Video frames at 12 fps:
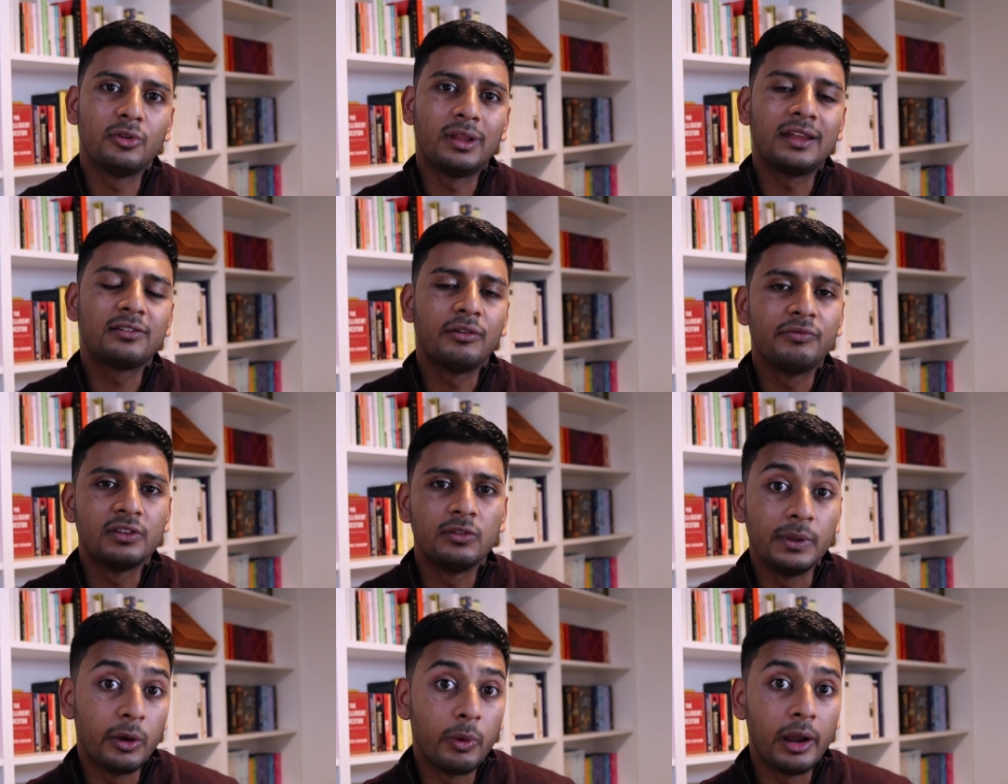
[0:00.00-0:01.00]
So that's something to
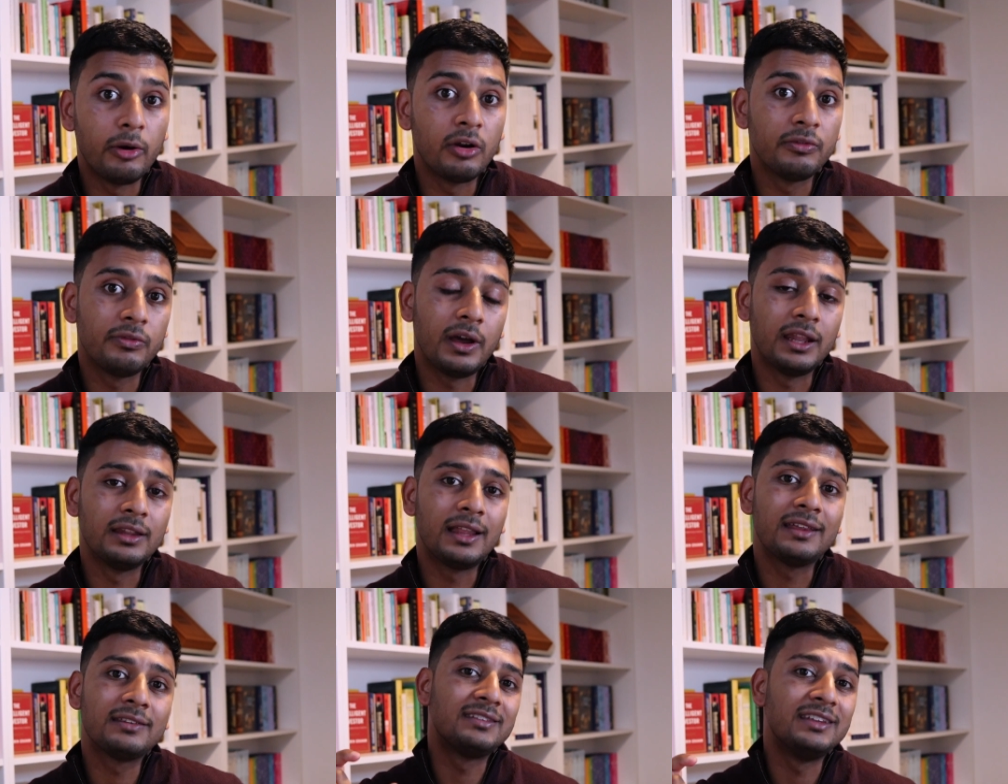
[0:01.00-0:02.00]
be aware of and
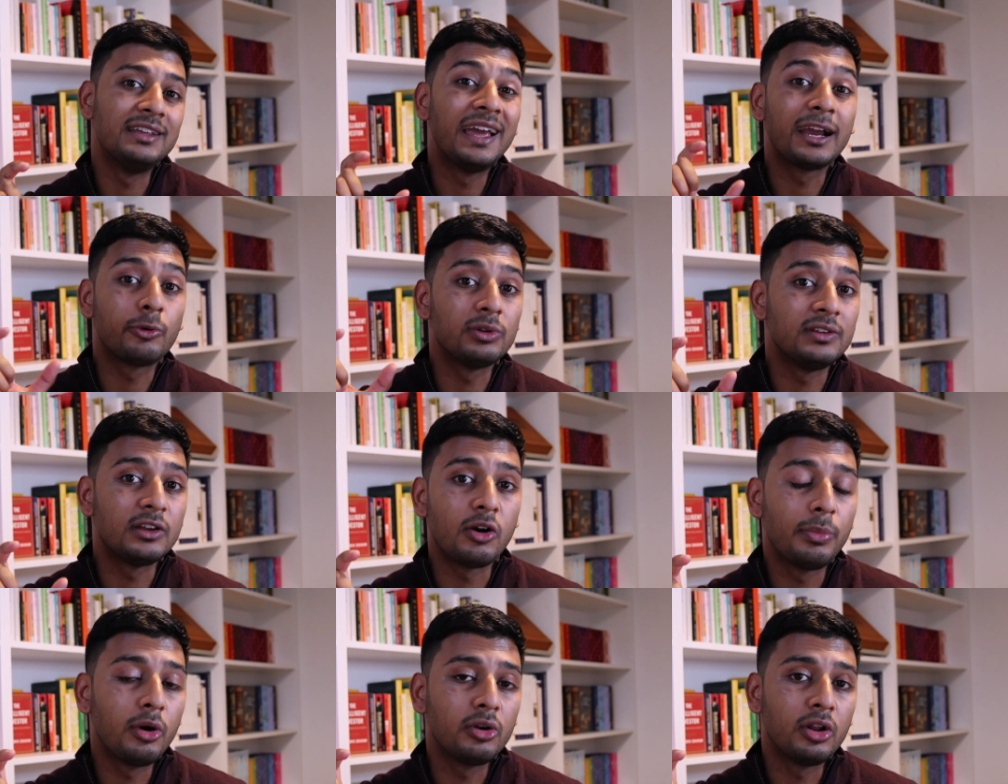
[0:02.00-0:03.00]
that's the equity
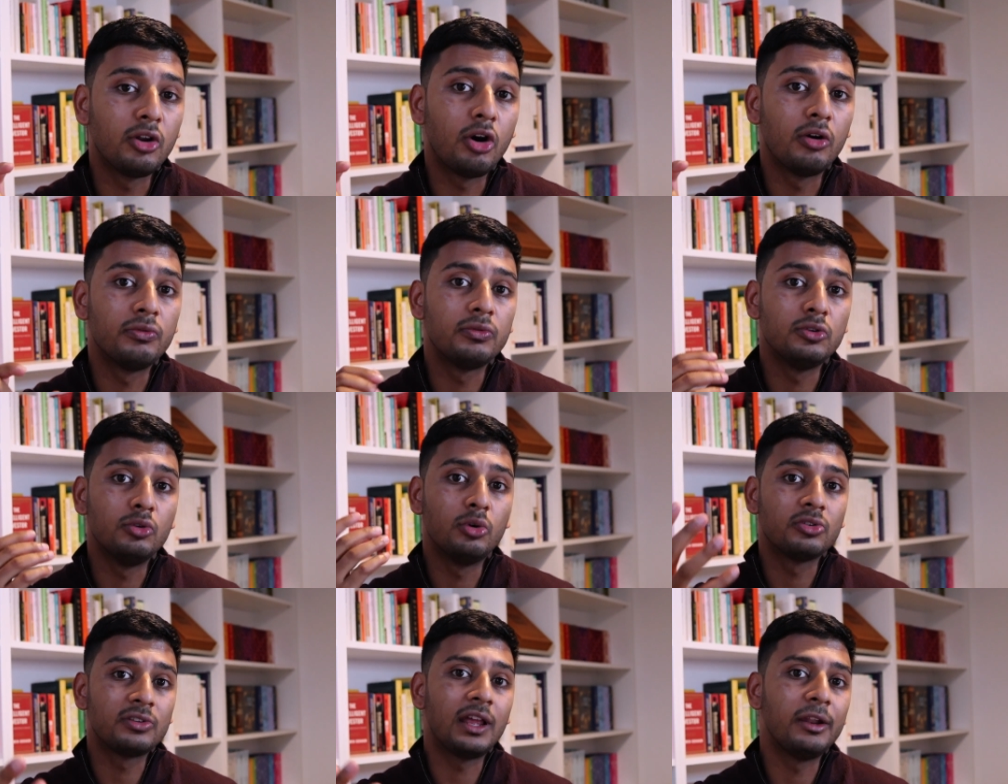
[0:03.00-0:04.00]
component of
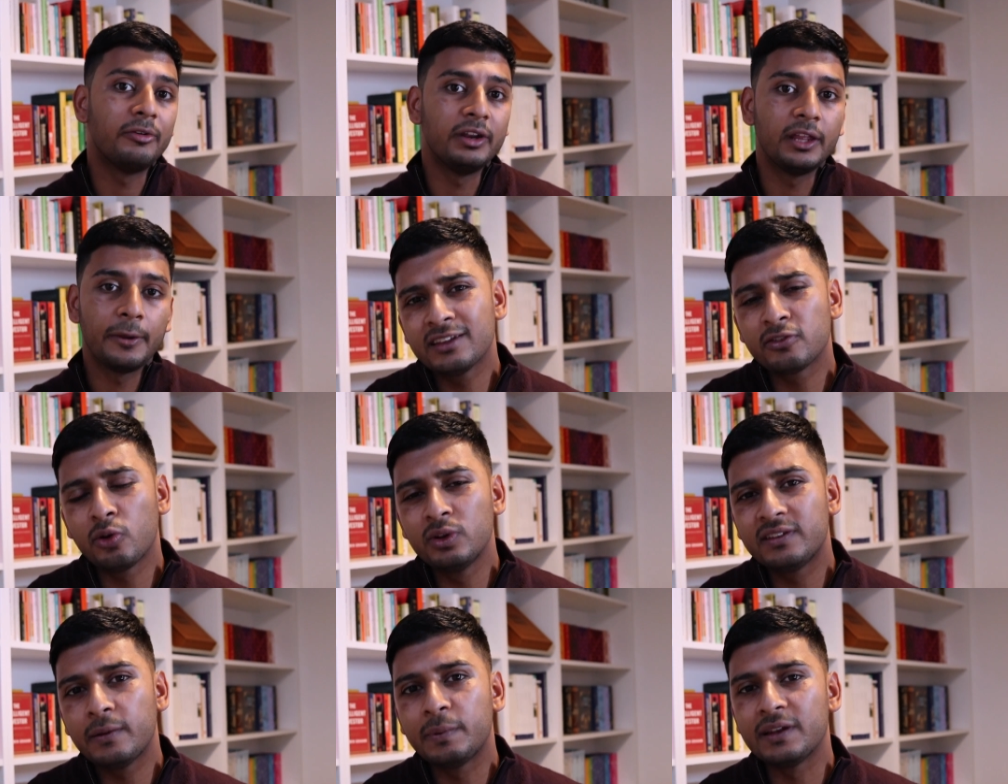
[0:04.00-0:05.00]
your salary. This only
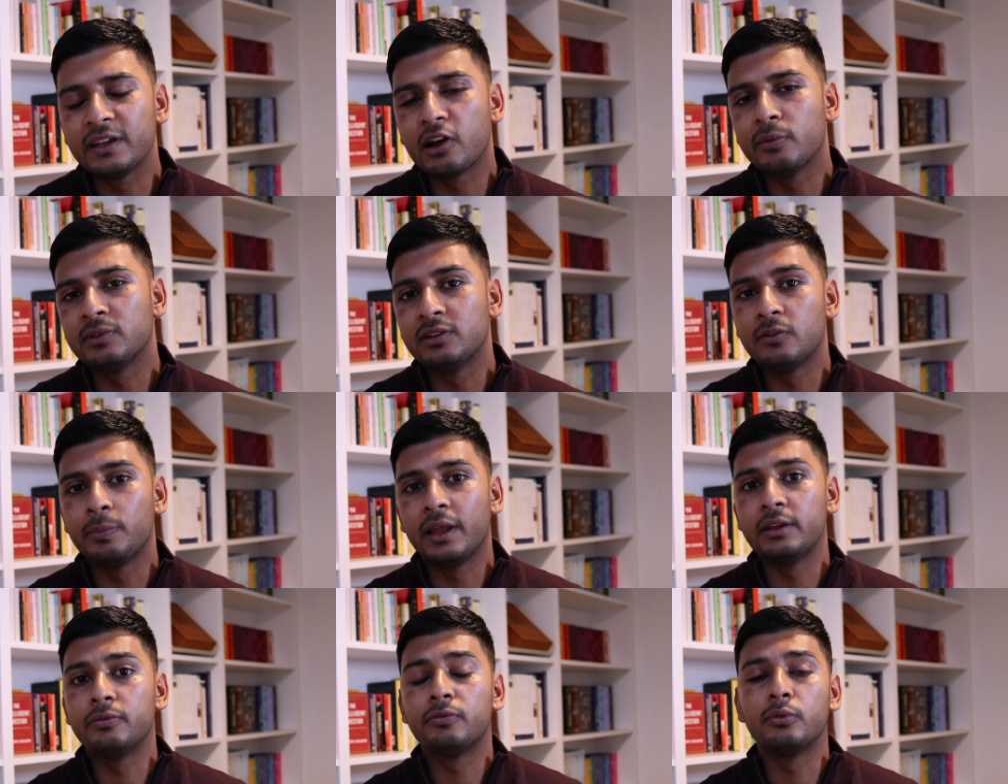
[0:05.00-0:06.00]
typically comes into
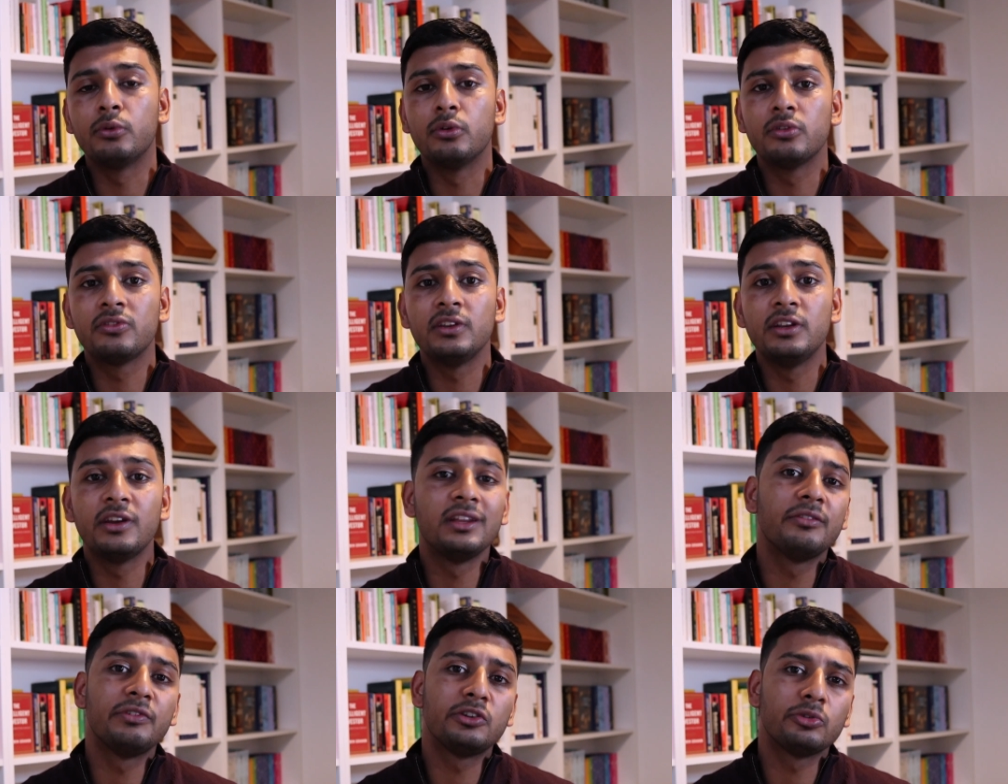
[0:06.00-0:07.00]
play for senior
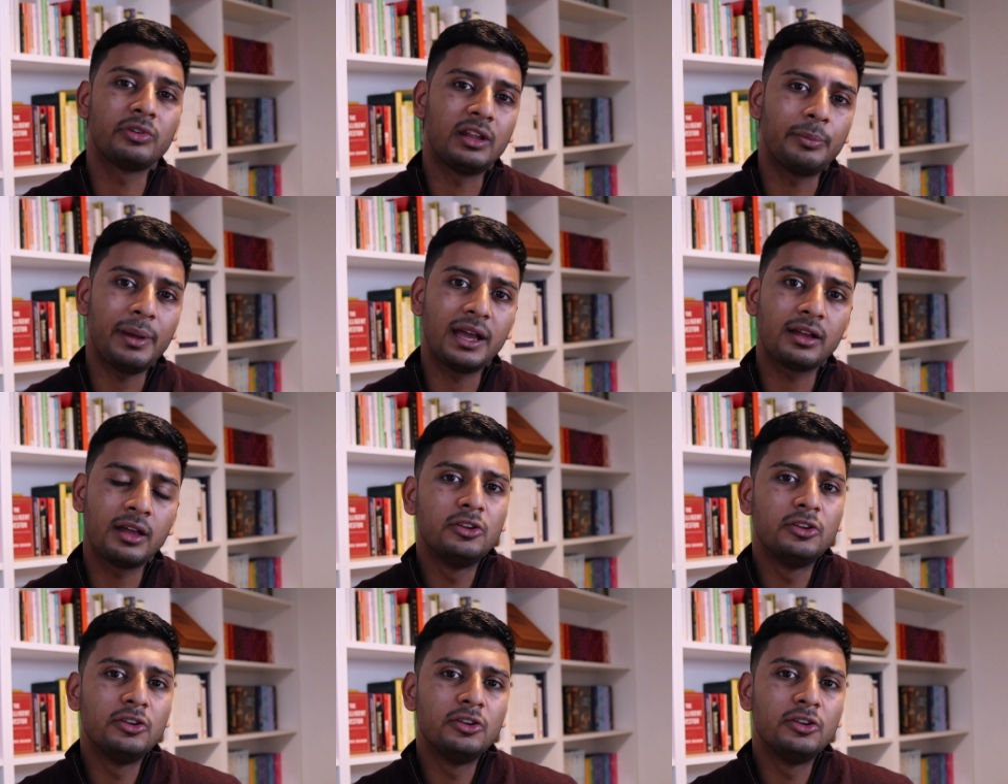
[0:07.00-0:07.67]
individuals at the bank.